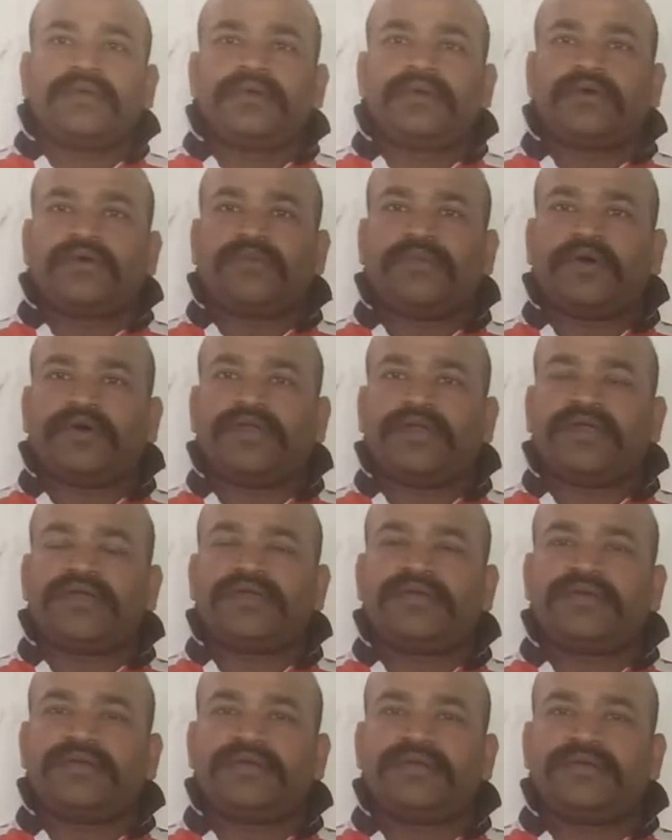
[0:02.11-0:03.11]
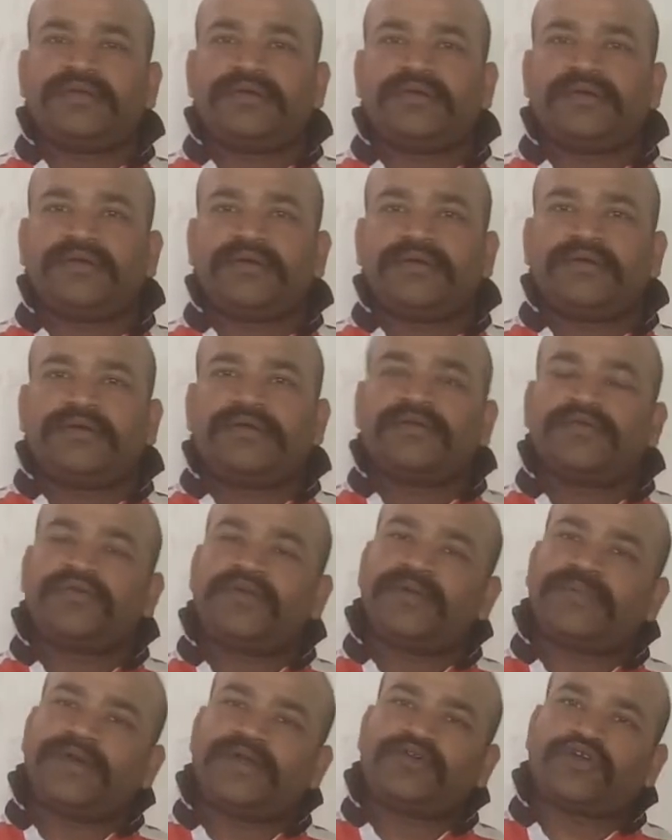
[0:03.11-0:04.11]
Good morning.
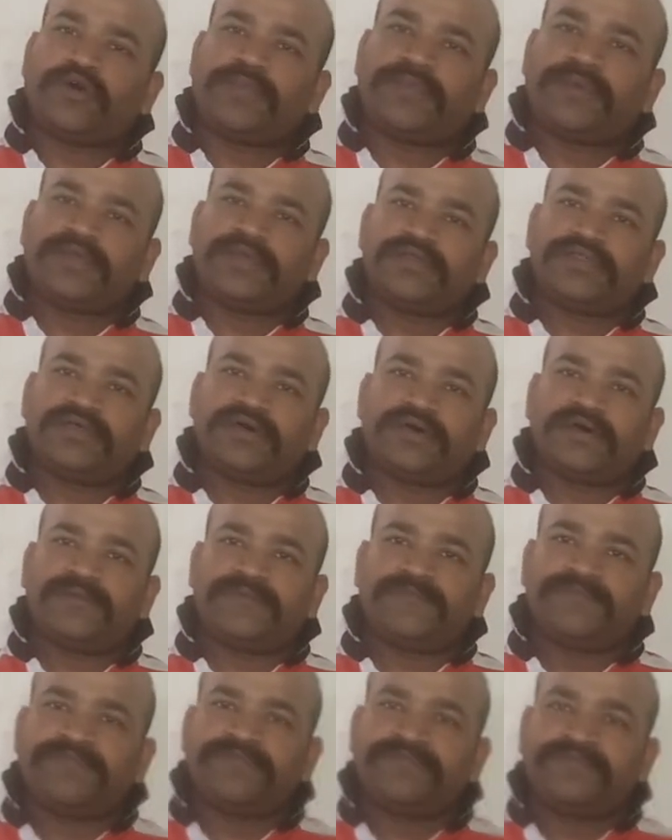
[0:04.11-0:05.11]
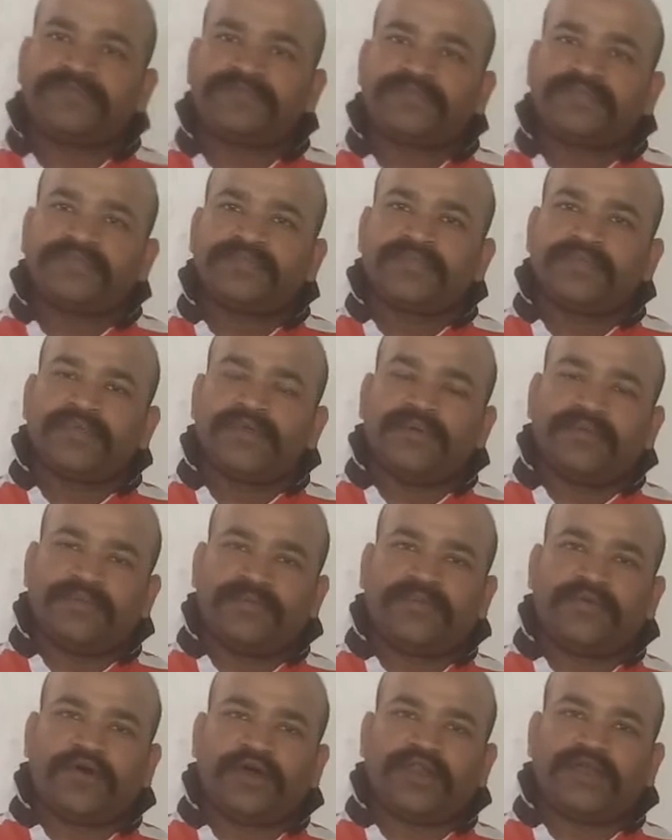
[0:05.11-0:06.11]
Today my topic is
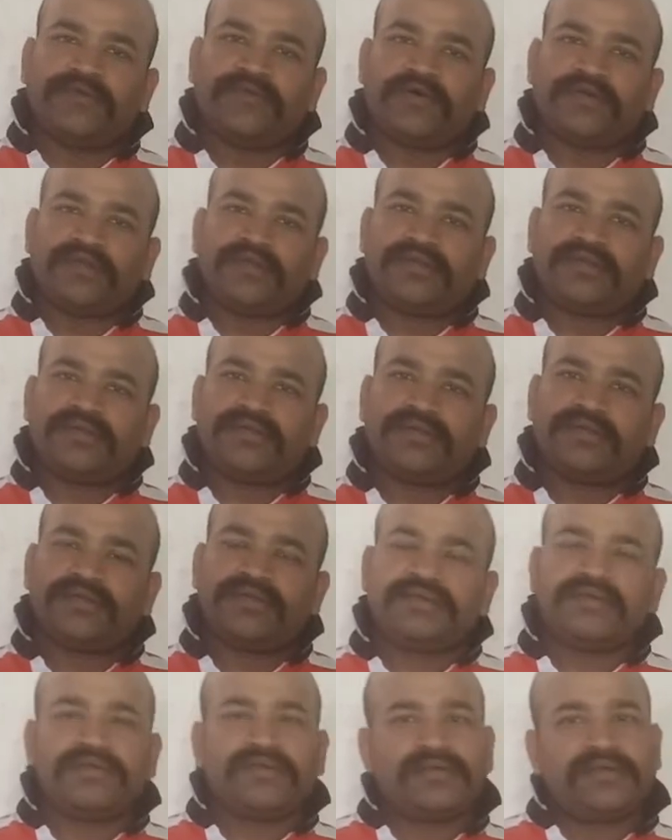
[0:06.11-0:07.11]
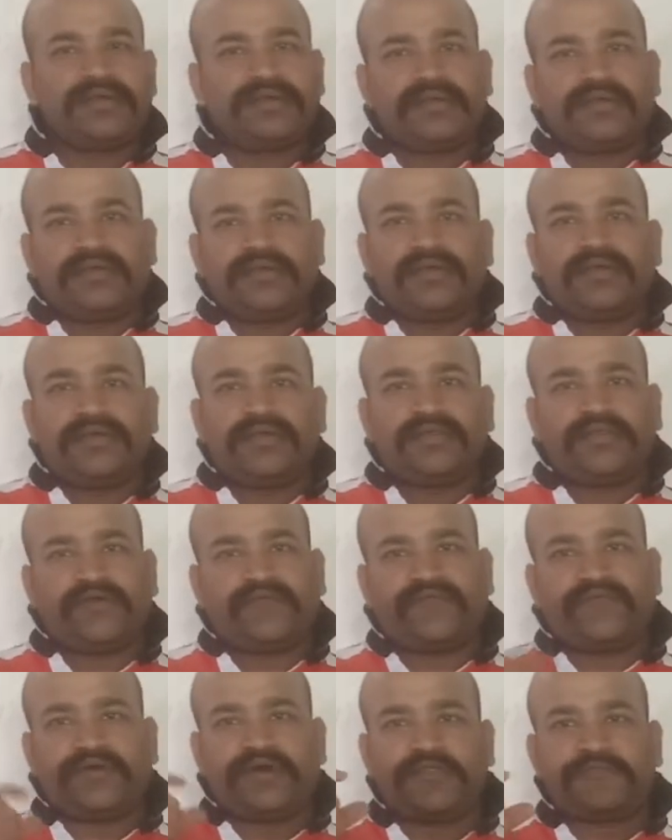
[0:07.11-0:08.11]
volleyball. The
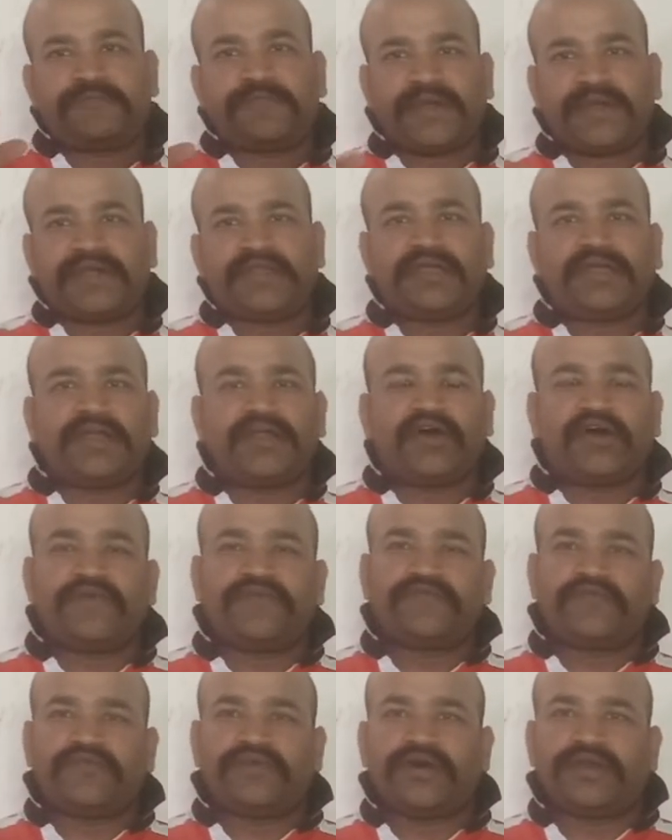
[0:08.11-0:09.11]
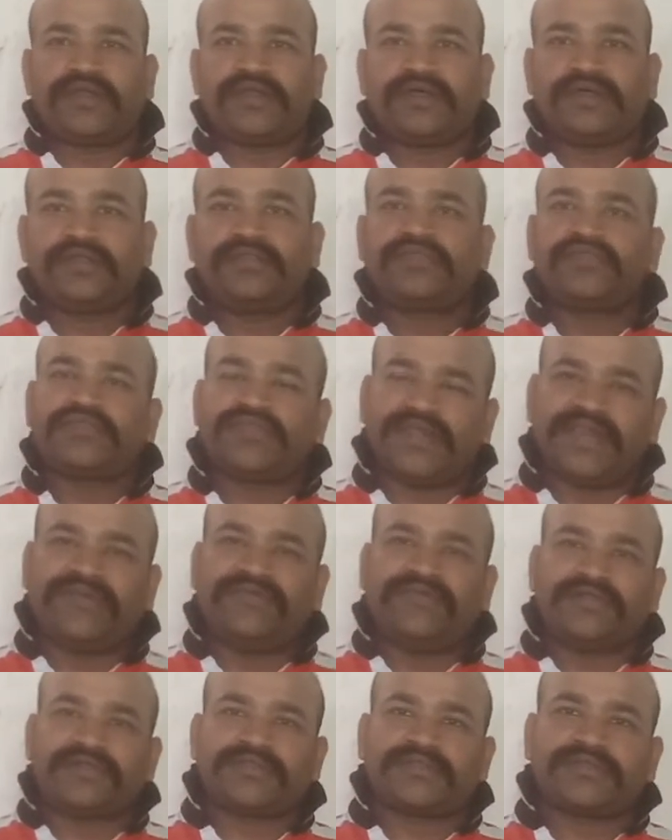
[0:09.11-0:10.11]
first practical of your
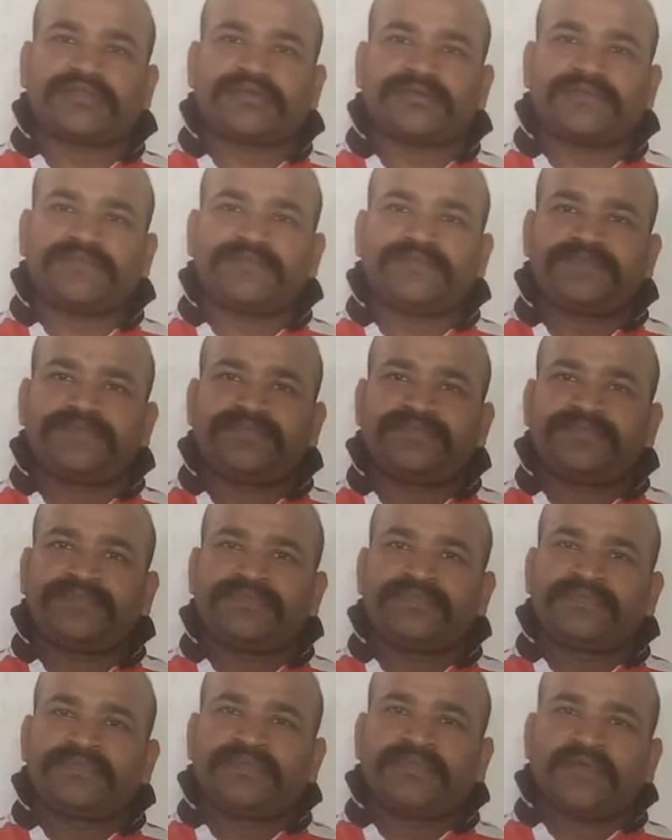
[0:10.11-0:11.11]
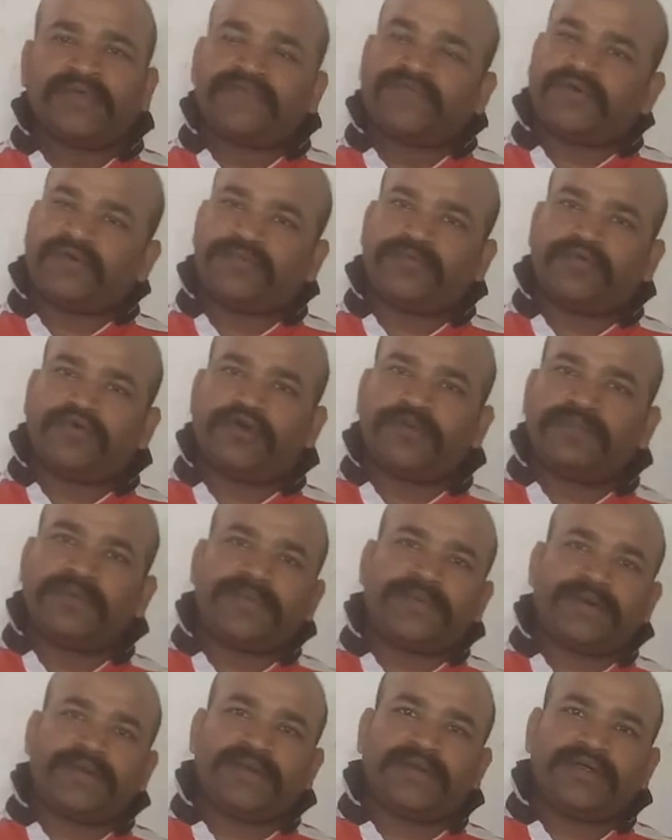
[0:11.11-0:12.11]
syllabus for board
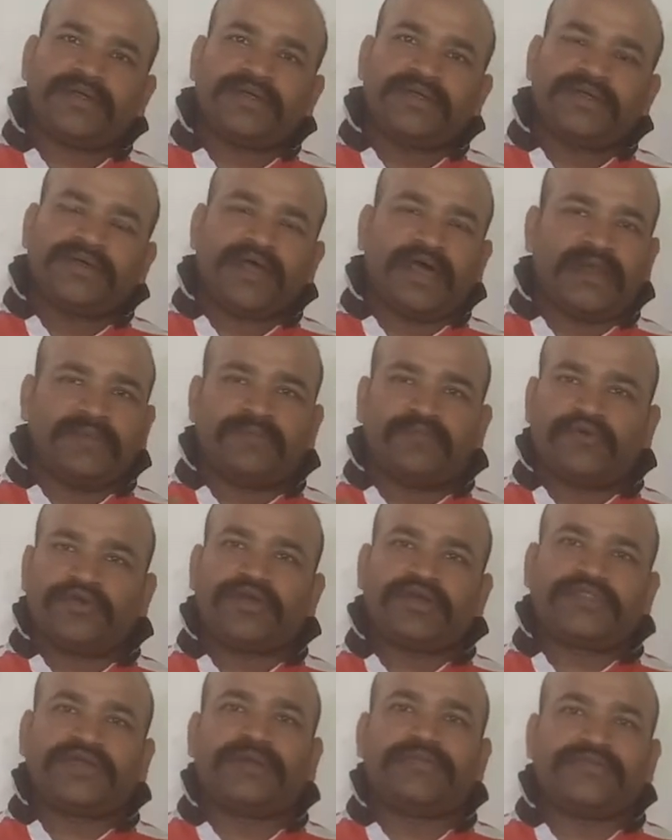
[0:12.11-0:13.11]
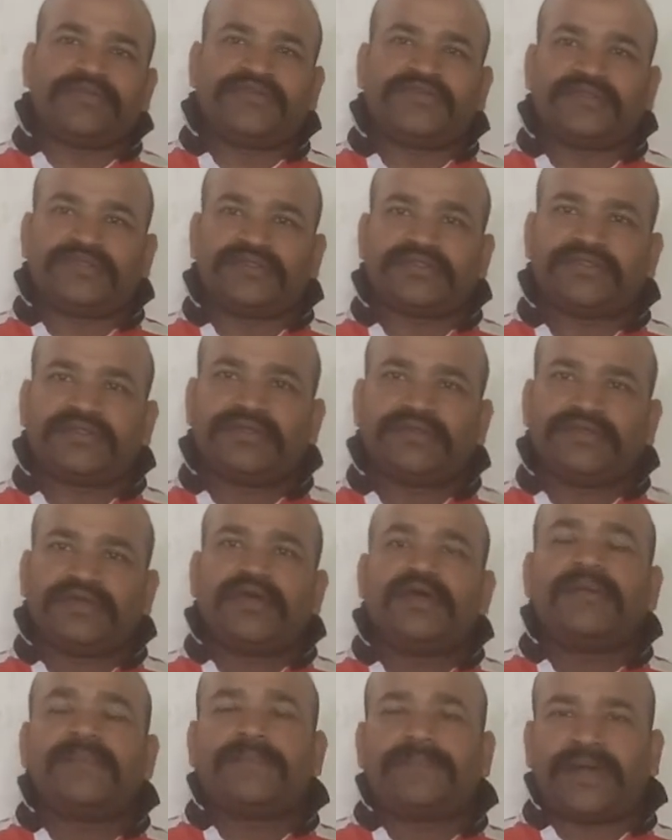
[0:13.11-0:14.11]
paper and board examinations.
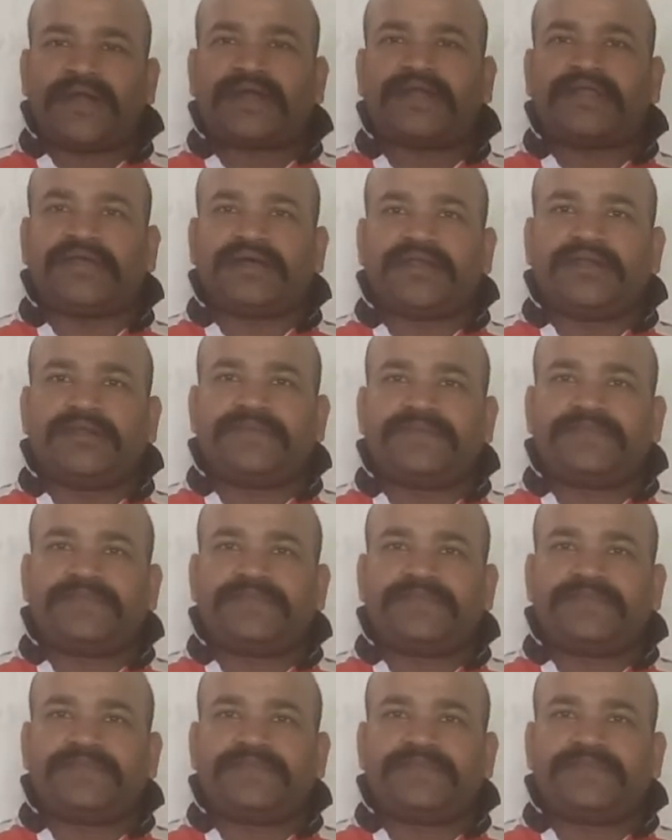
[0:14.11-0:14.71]
Practical.